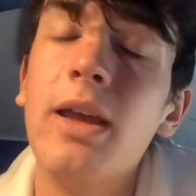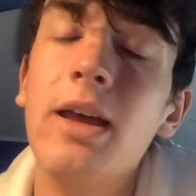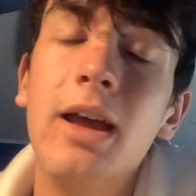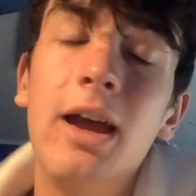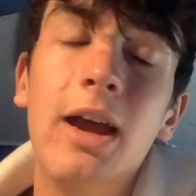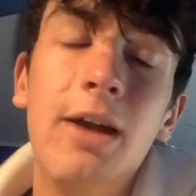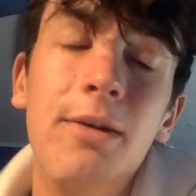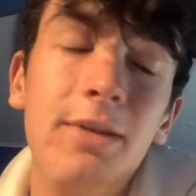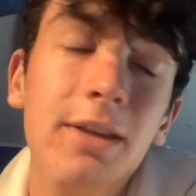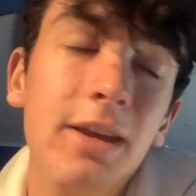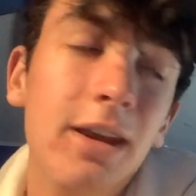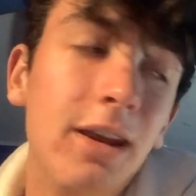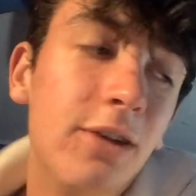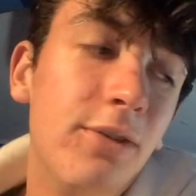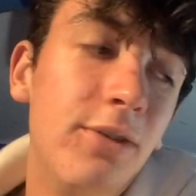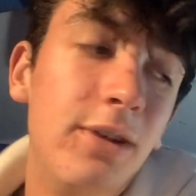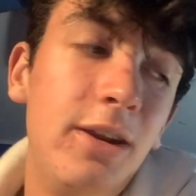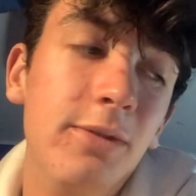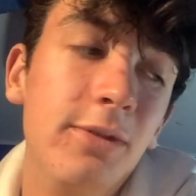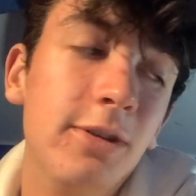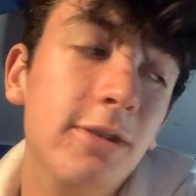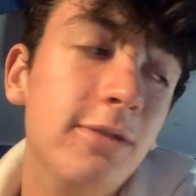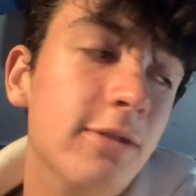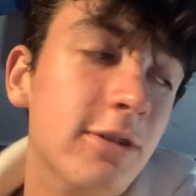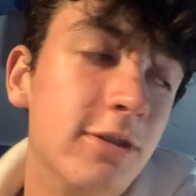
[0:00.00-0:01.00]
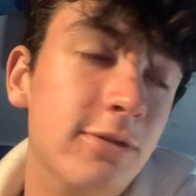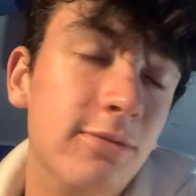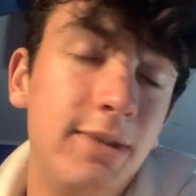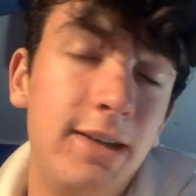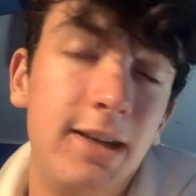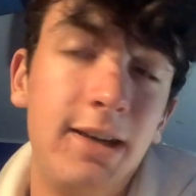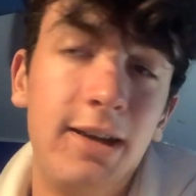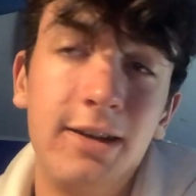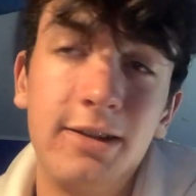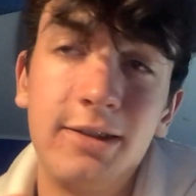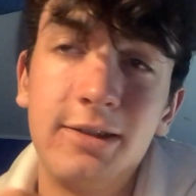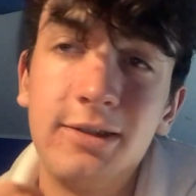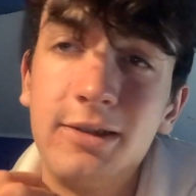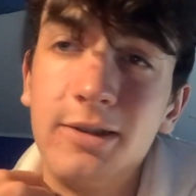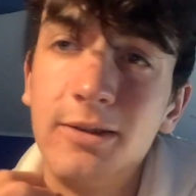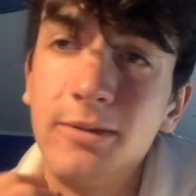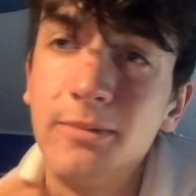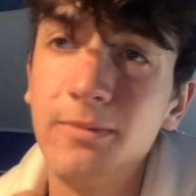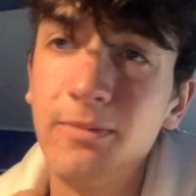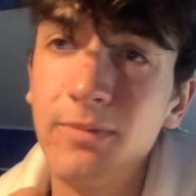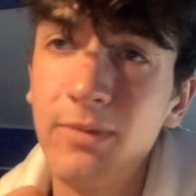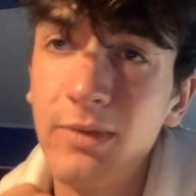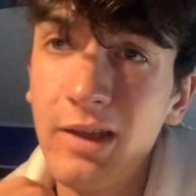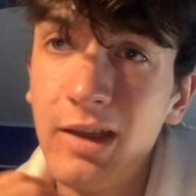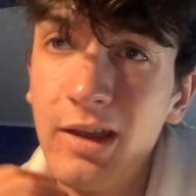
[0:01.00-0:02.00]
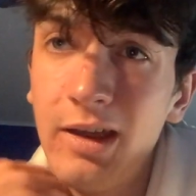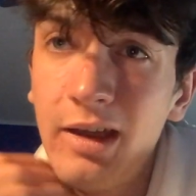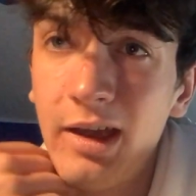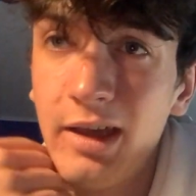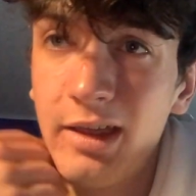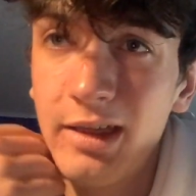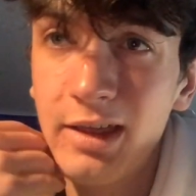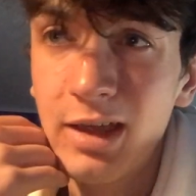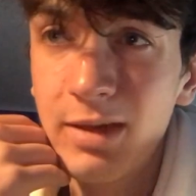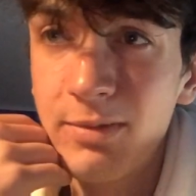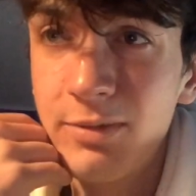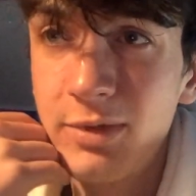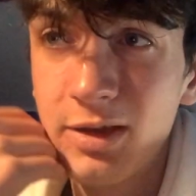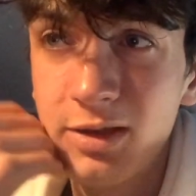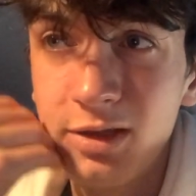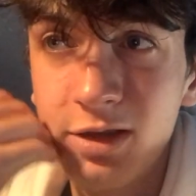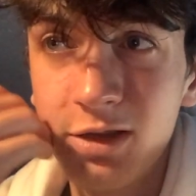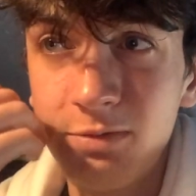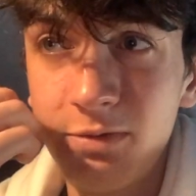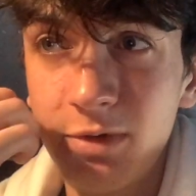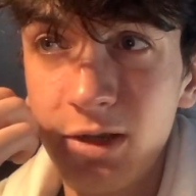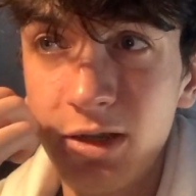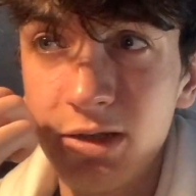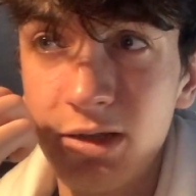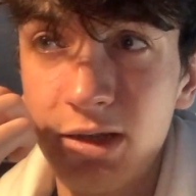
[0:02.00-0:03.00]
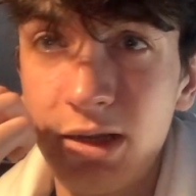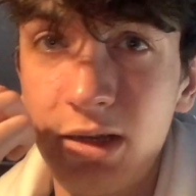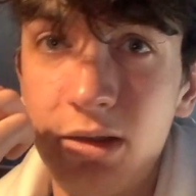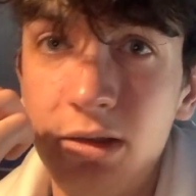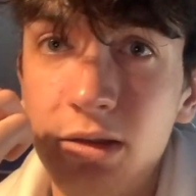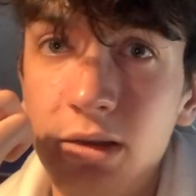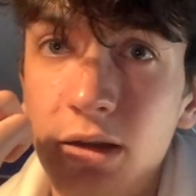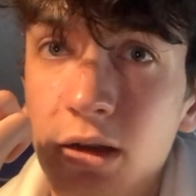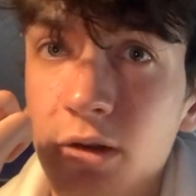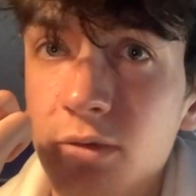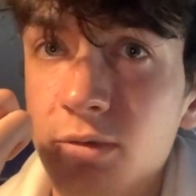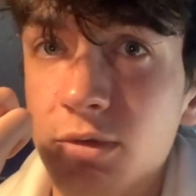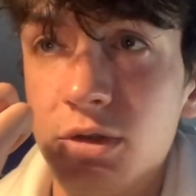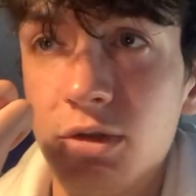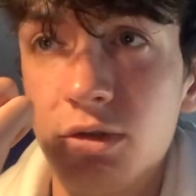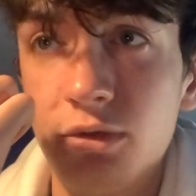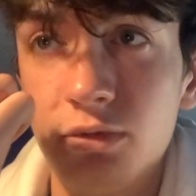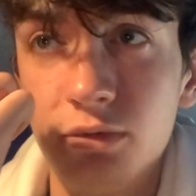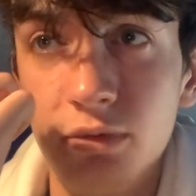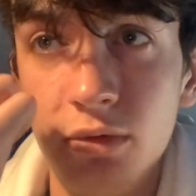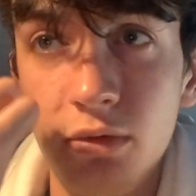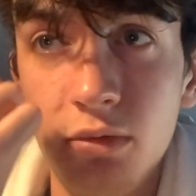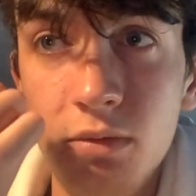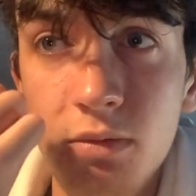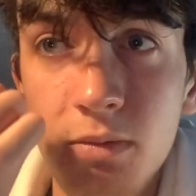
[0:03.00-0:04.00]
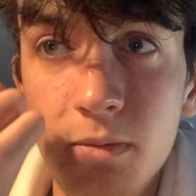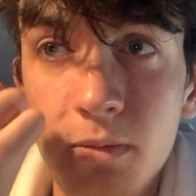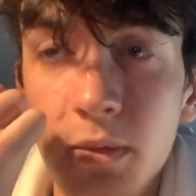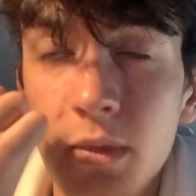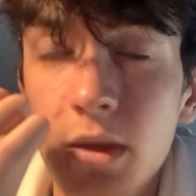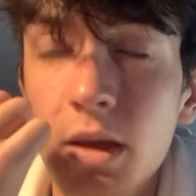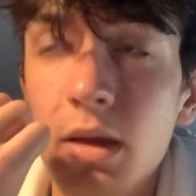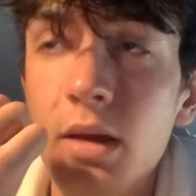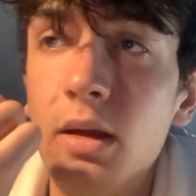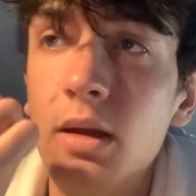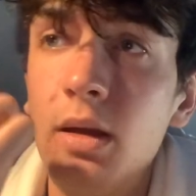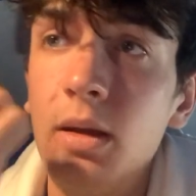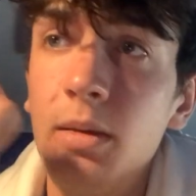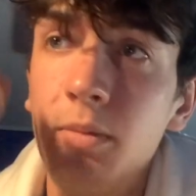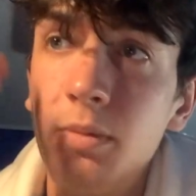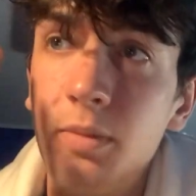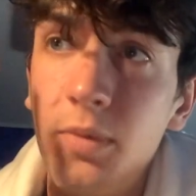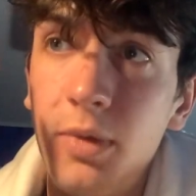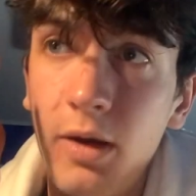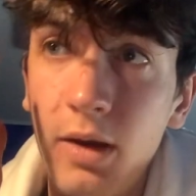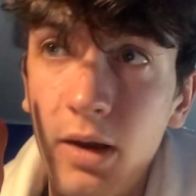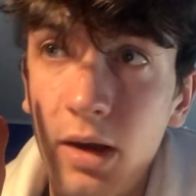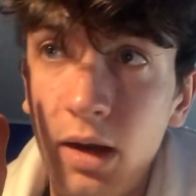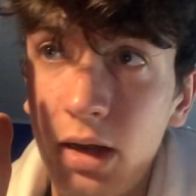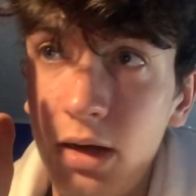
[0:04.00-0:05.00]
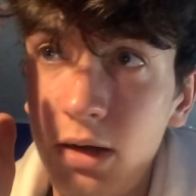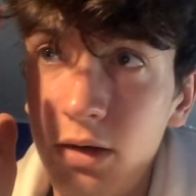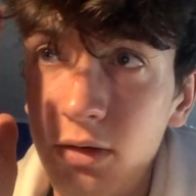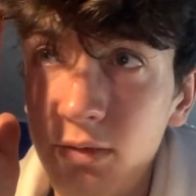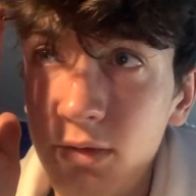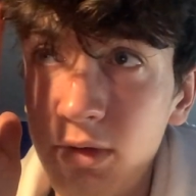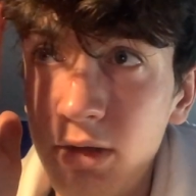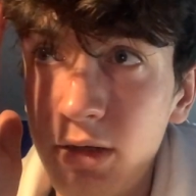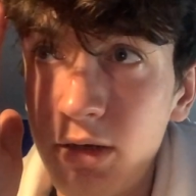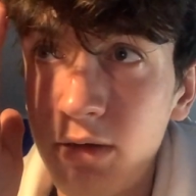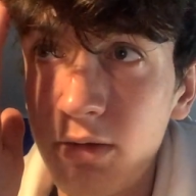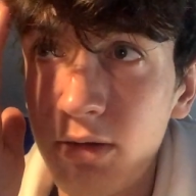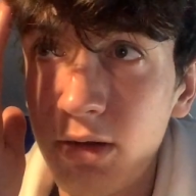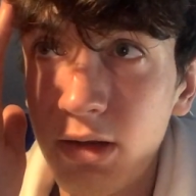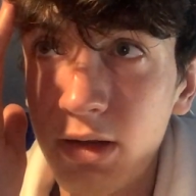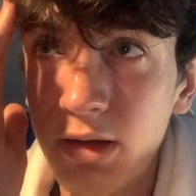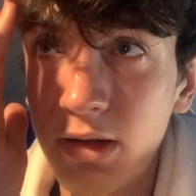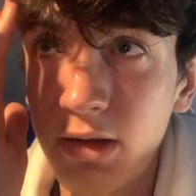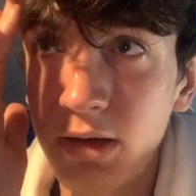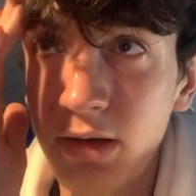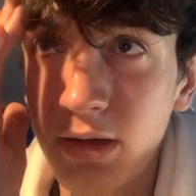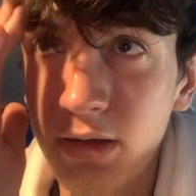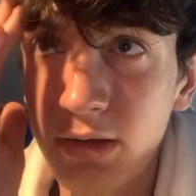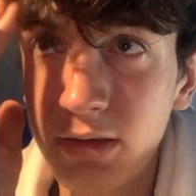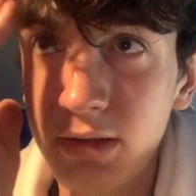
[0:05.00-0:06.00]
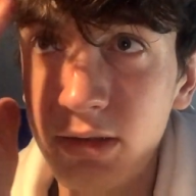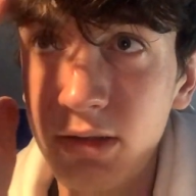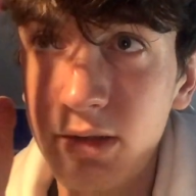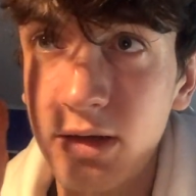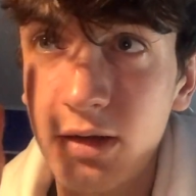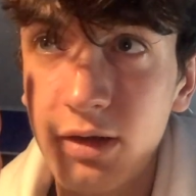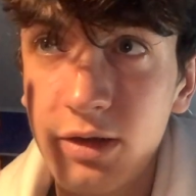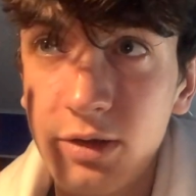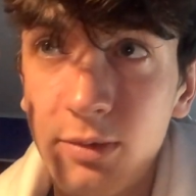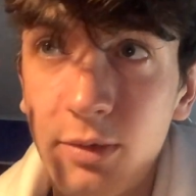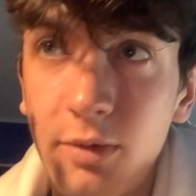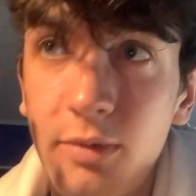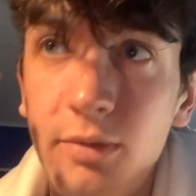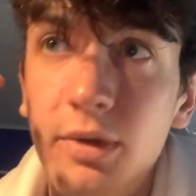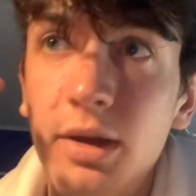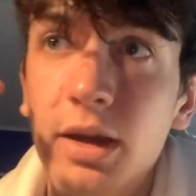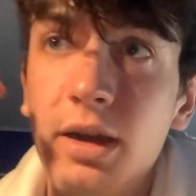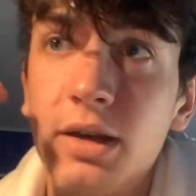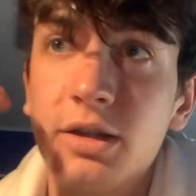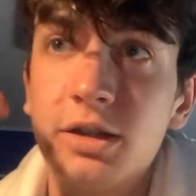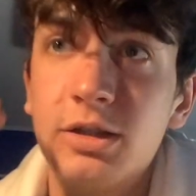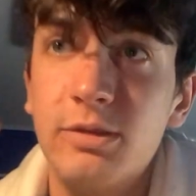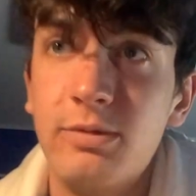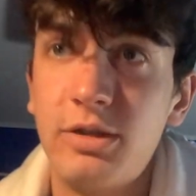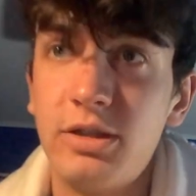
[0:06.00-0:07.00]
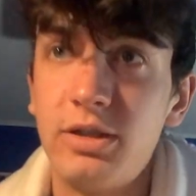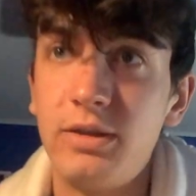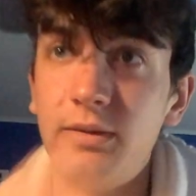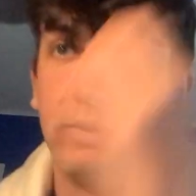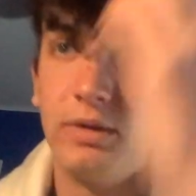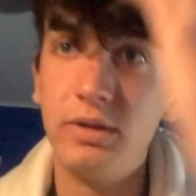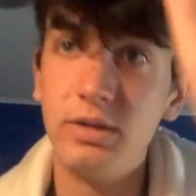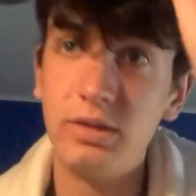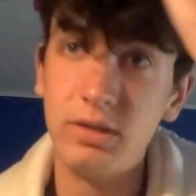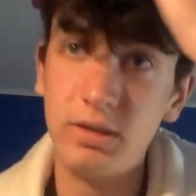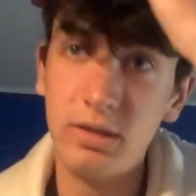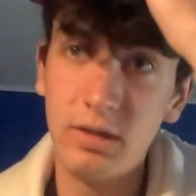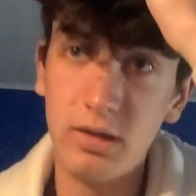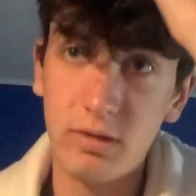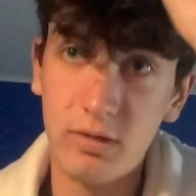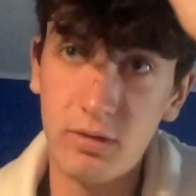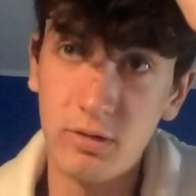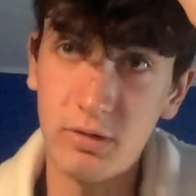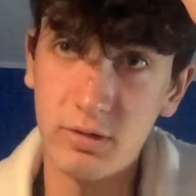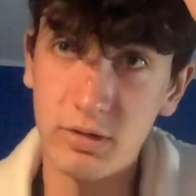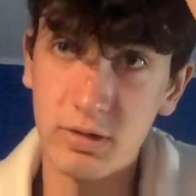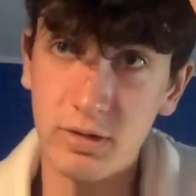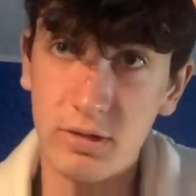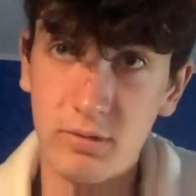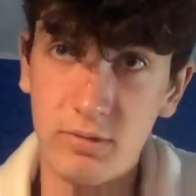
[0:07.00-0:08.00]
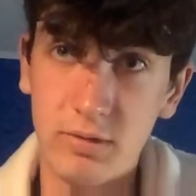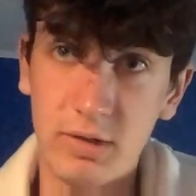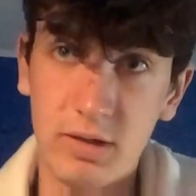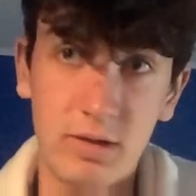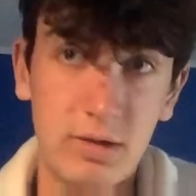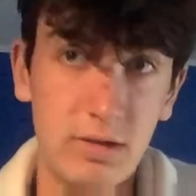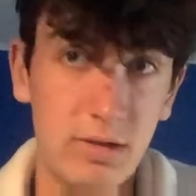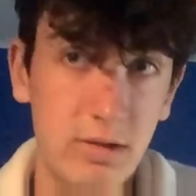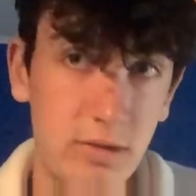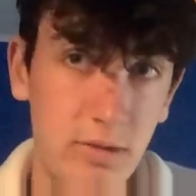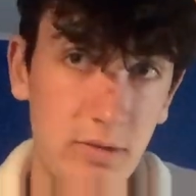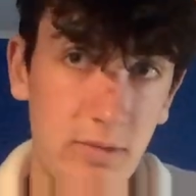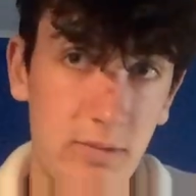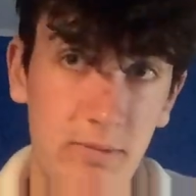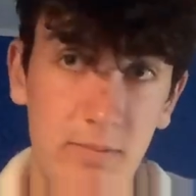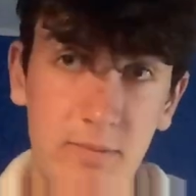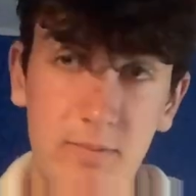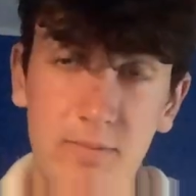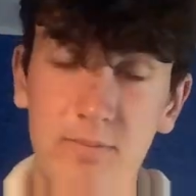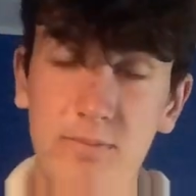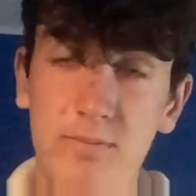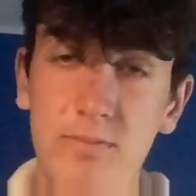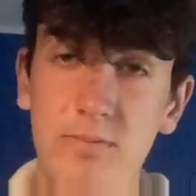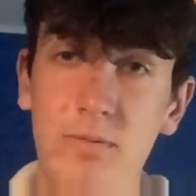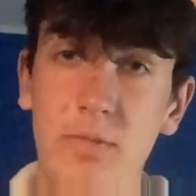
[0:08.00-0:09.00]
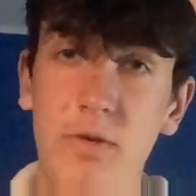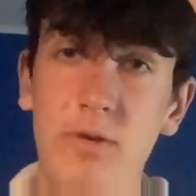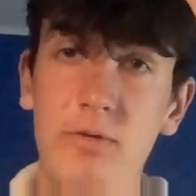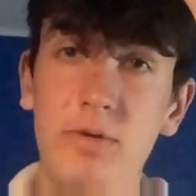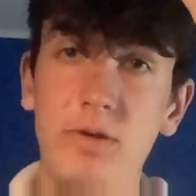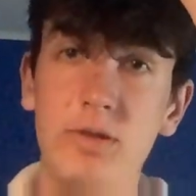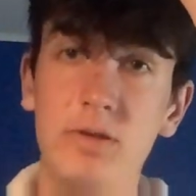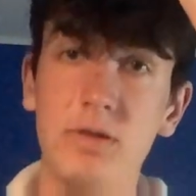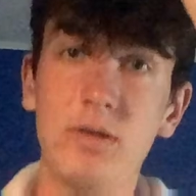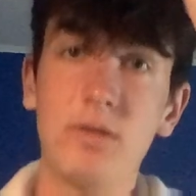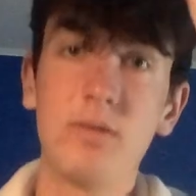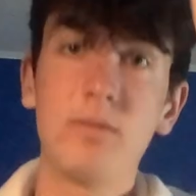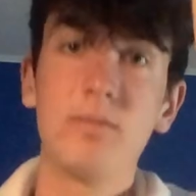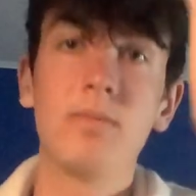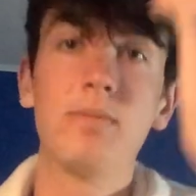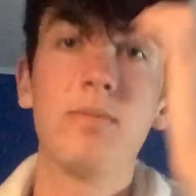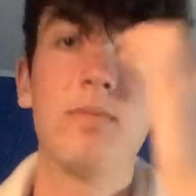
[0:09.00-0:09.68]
I really had no idea what this question was asking. I think I picked this because I thought it was true, but I don't really know how that actually talks about reaction specificity at all, so that's my reasoning.